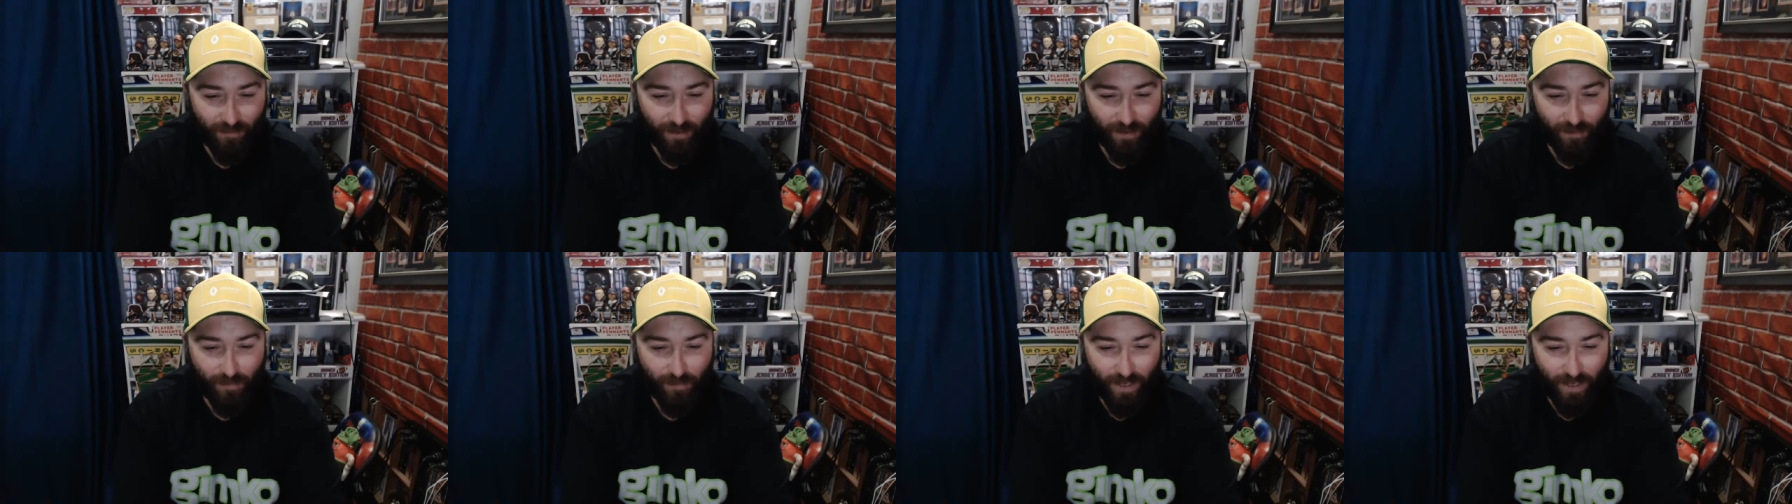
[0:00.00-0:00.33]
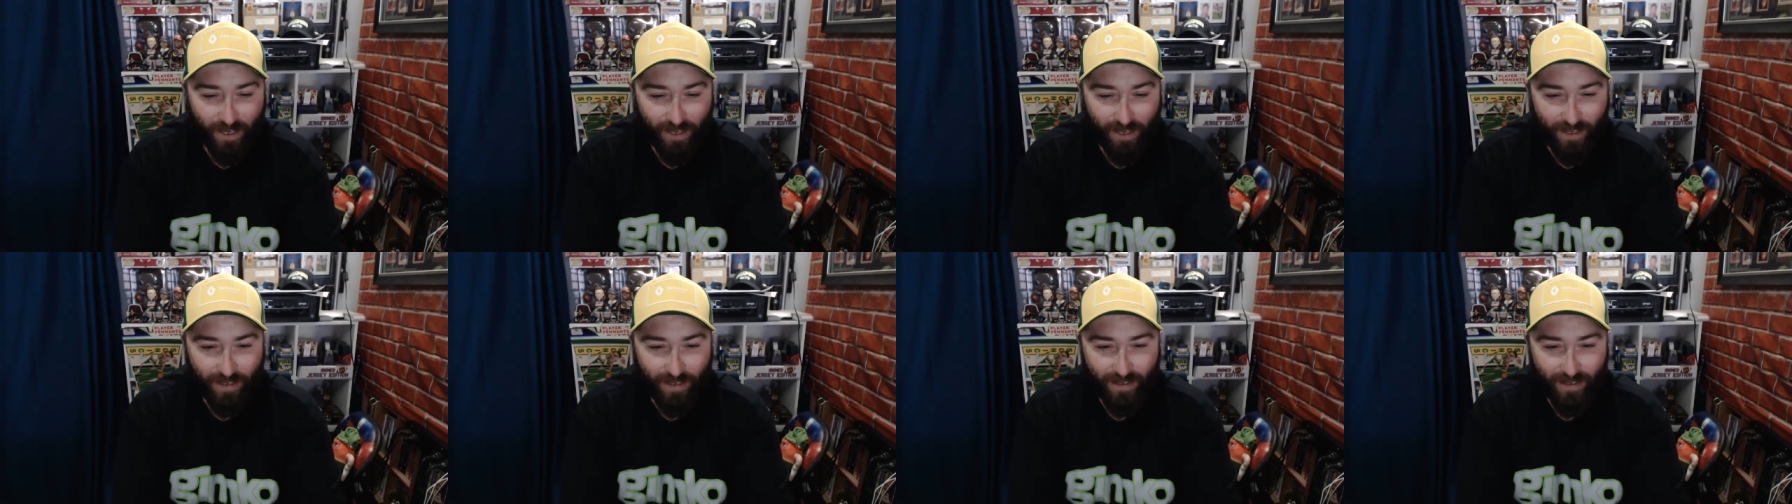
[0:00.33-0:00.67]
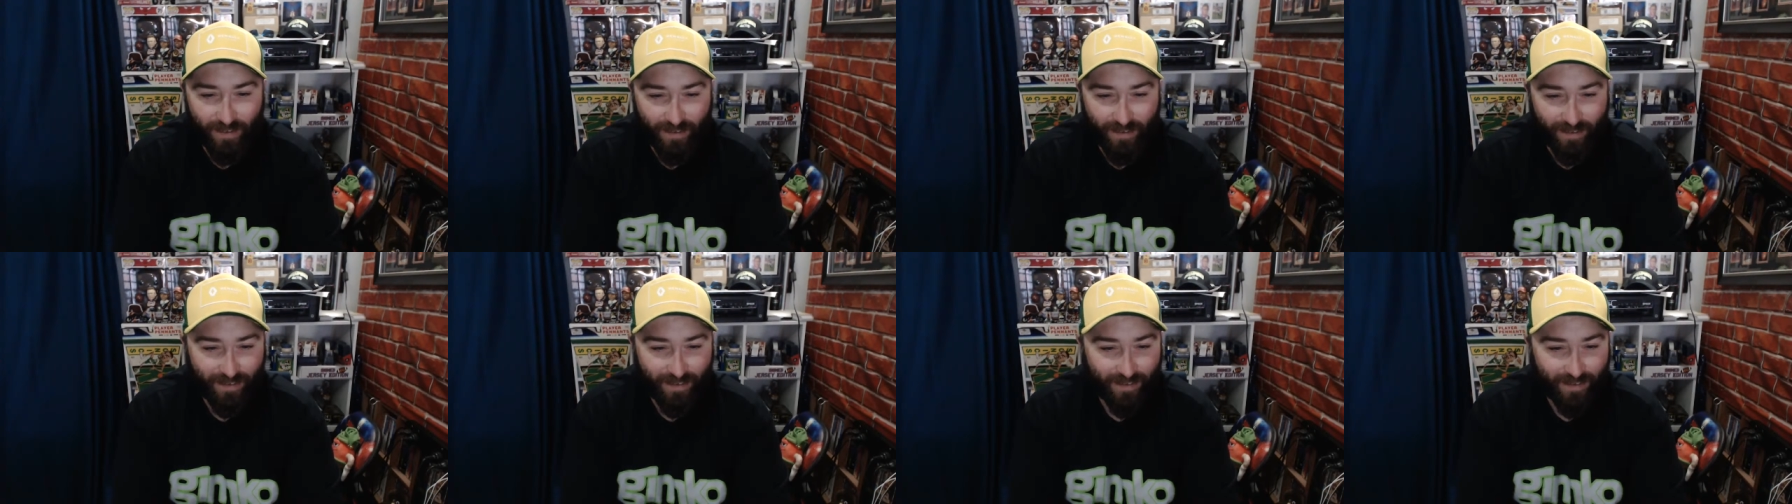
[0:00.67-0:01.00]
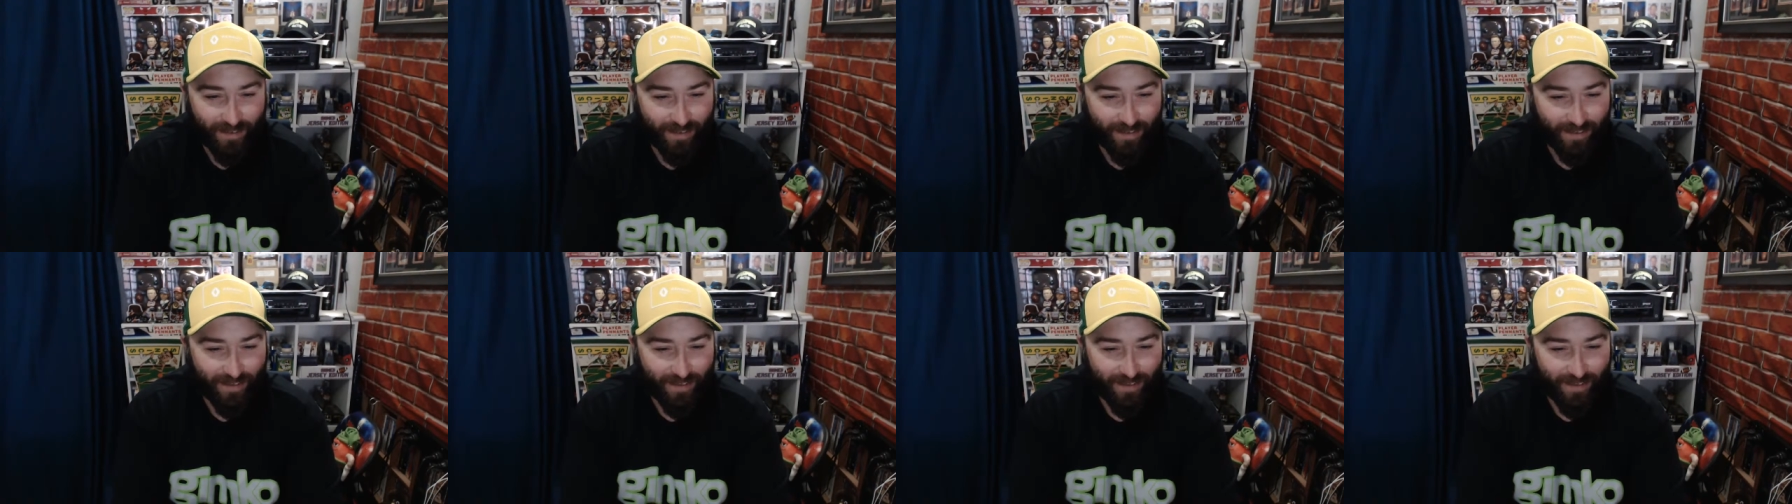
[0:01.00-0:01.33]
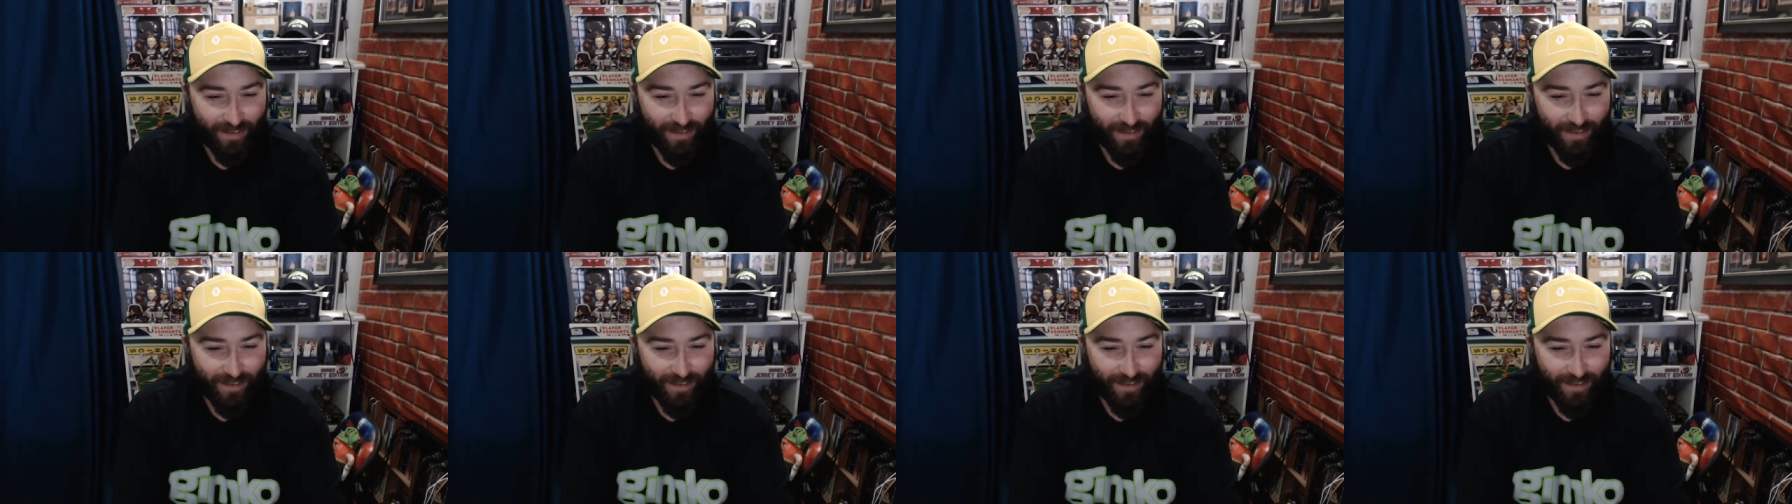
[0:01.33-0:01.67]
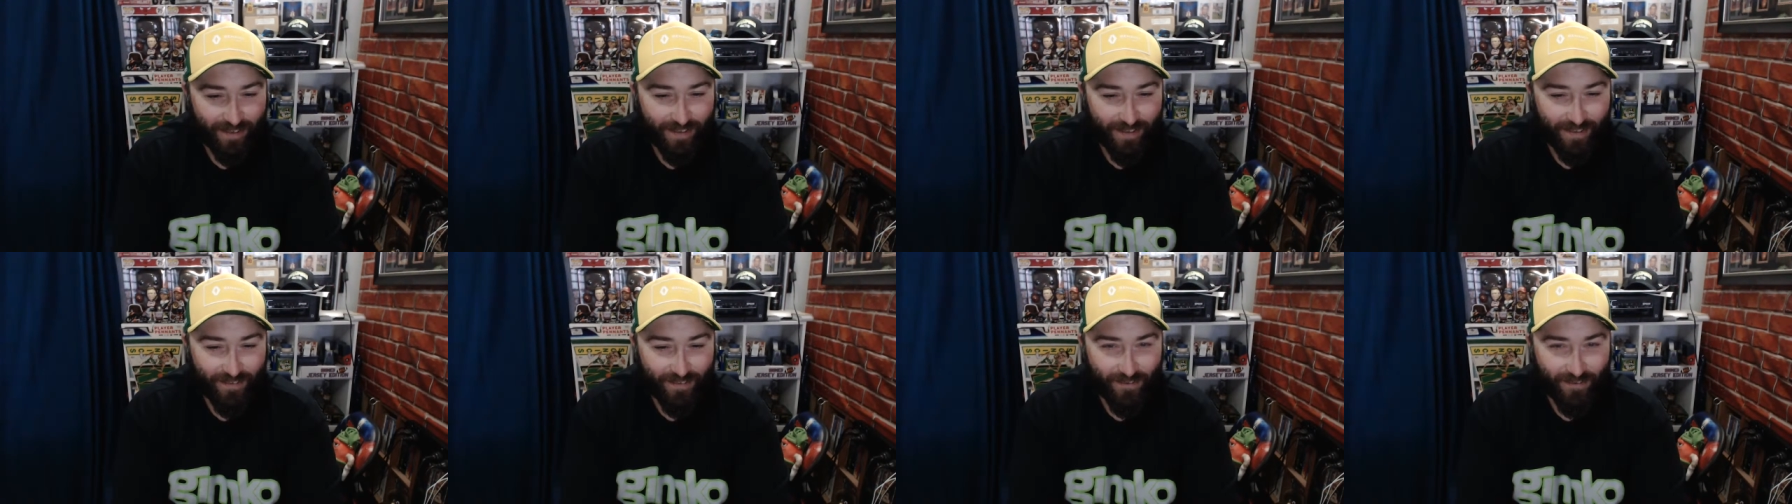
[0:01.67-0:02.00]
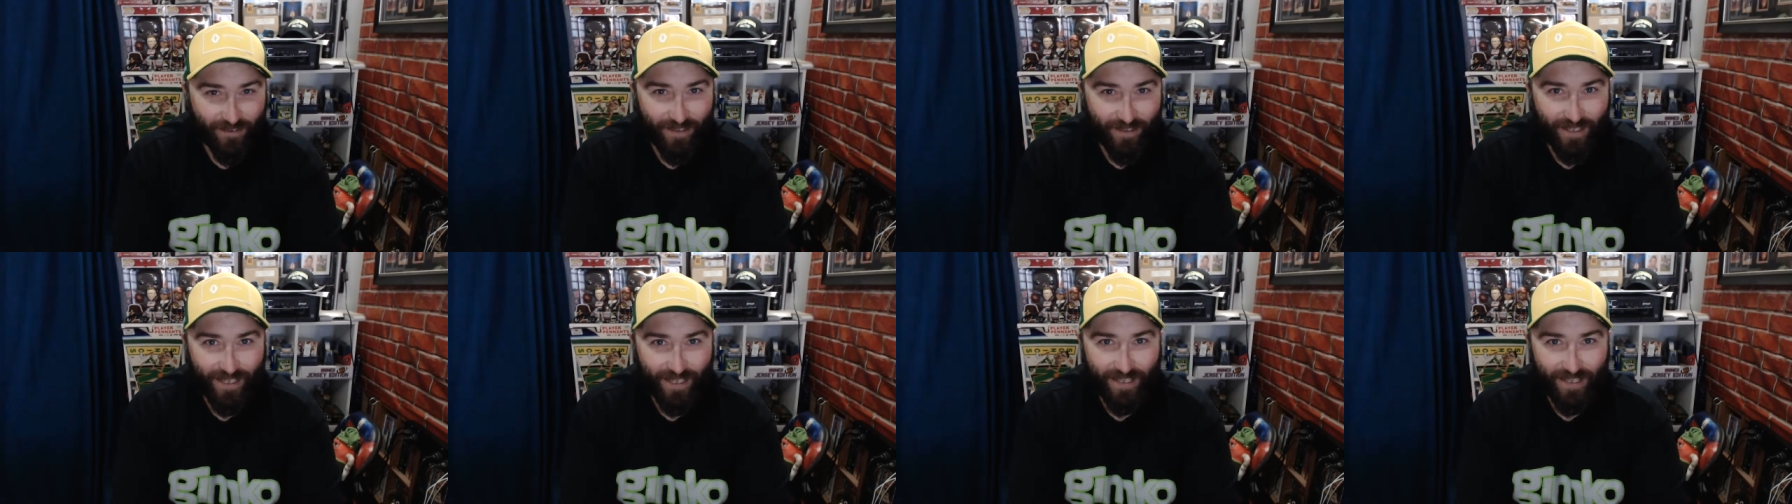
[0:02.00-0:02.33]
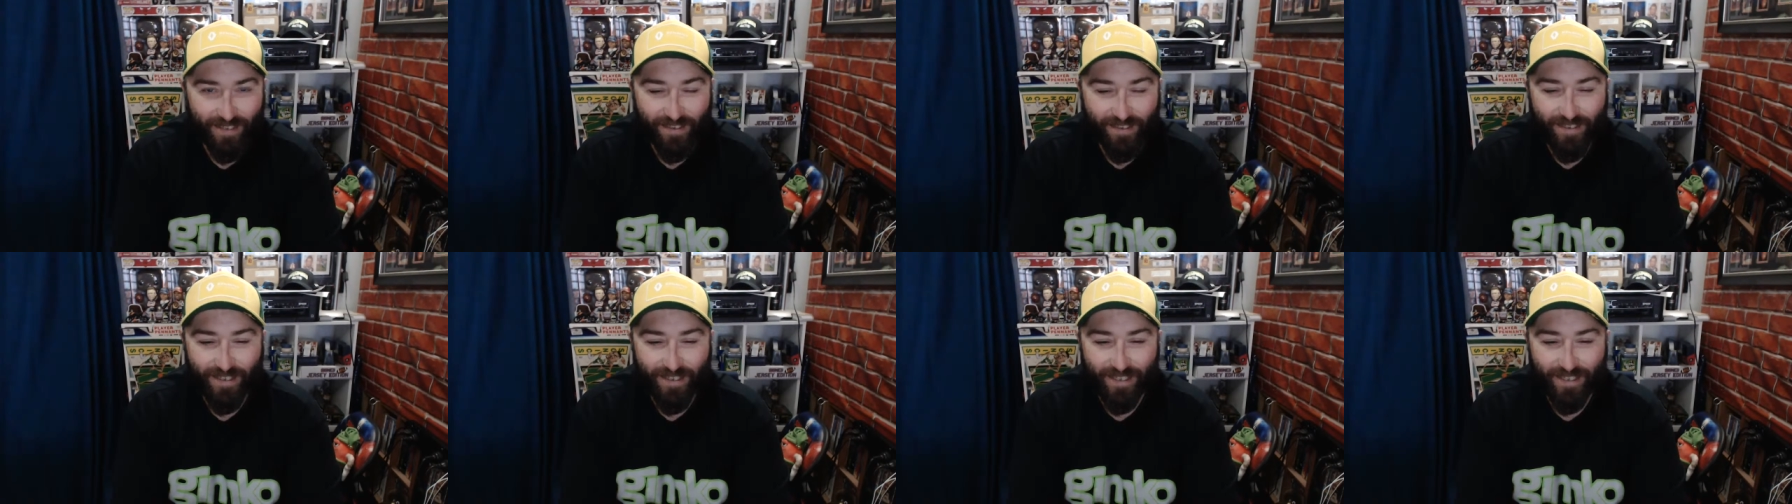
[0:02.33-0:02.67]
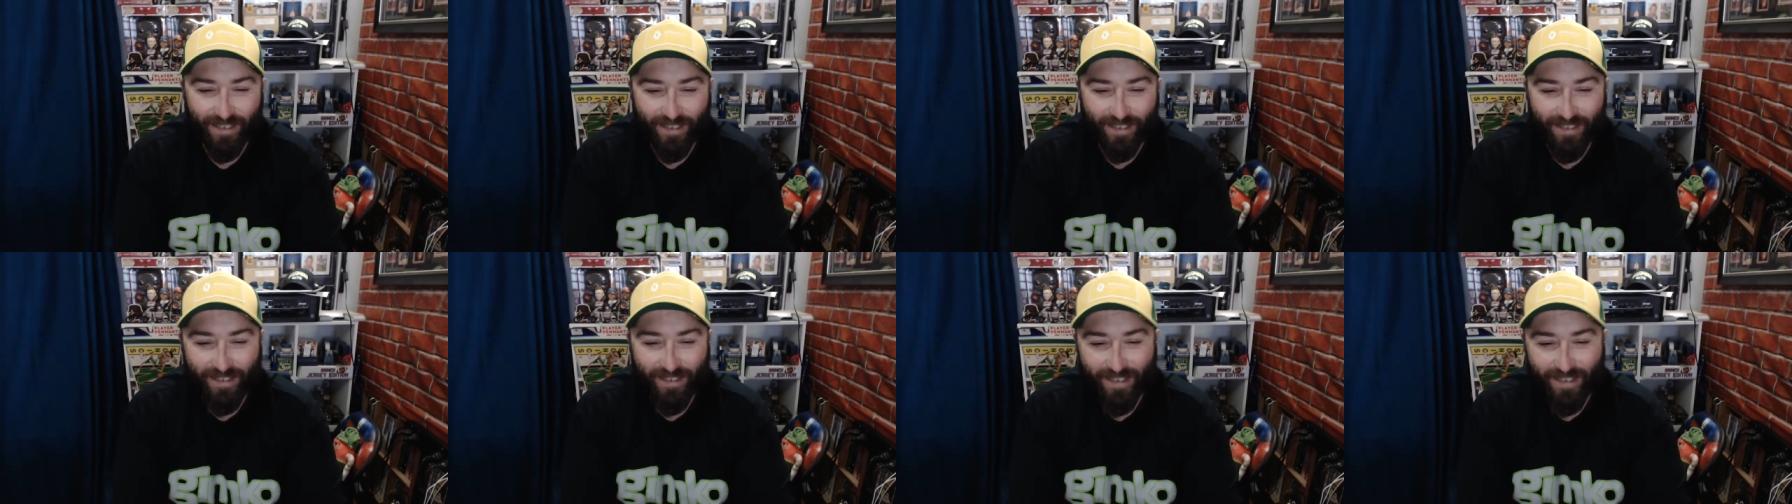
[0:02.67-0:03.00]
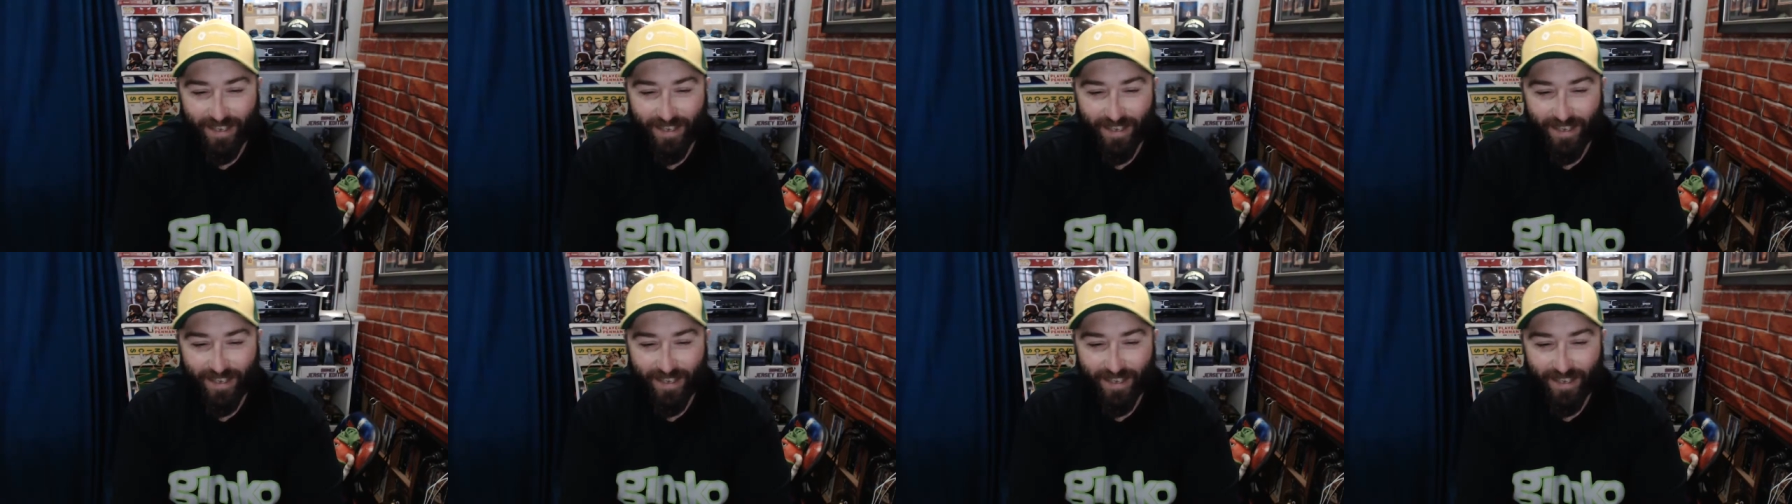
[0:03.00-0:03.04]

NBA. What else is